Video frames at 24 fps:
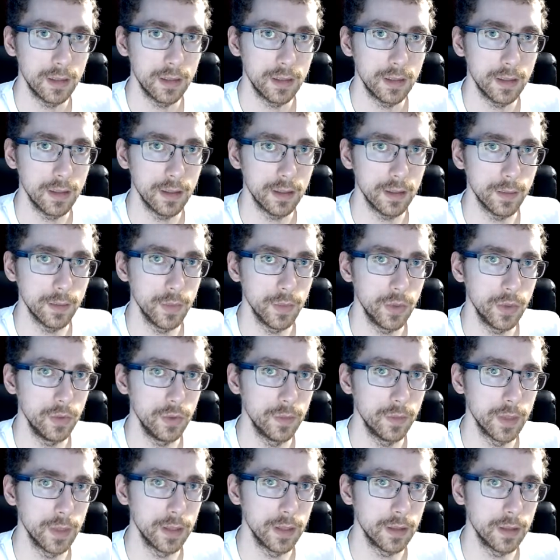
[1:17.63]
darn
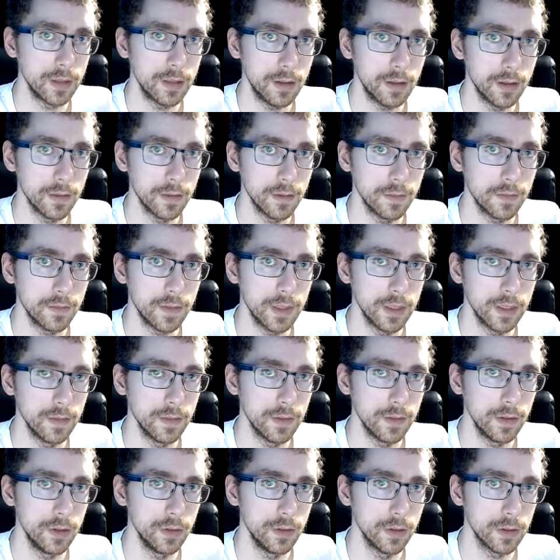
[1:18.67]
movement of
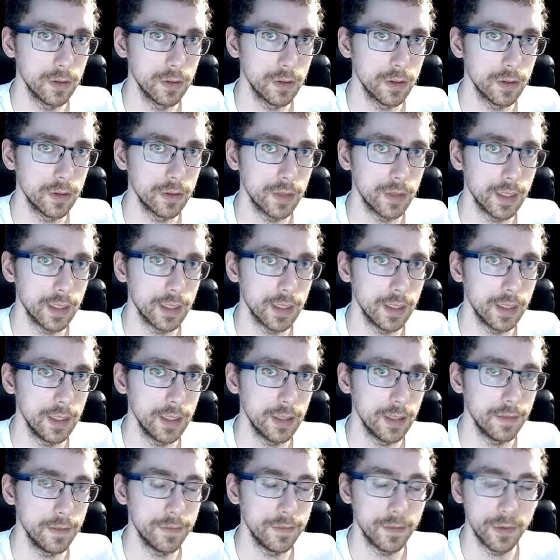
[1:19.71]
individuals,
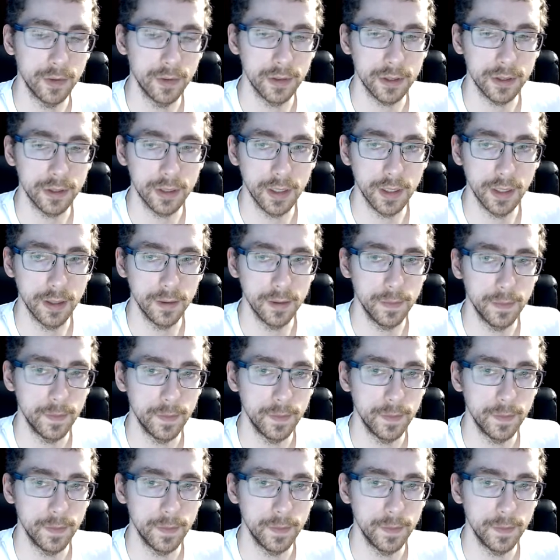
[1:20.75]
1984 style.